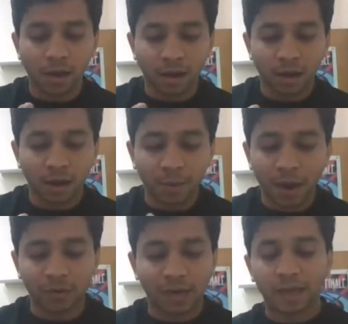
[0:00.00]
uh,
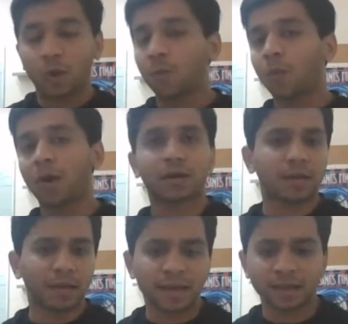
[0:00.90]
about like you know what
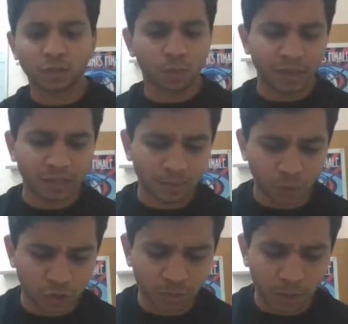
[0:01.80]
an sop is
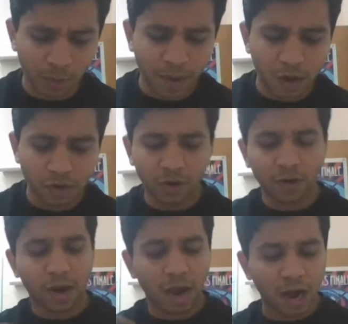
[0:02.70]
supposed to be about
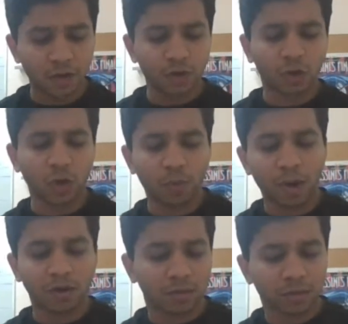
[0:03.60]
or how do you go
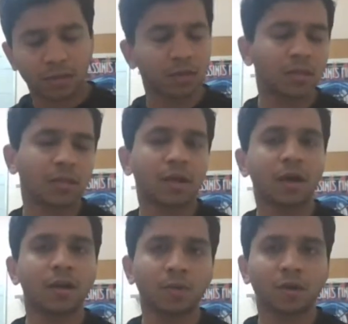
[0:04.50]
about
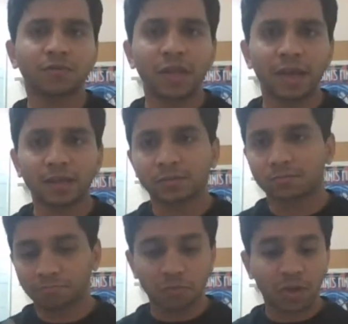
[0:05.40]
a number of things
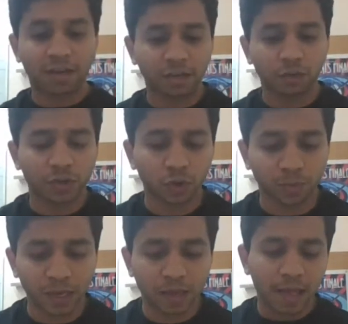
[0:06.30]
connected to SOP.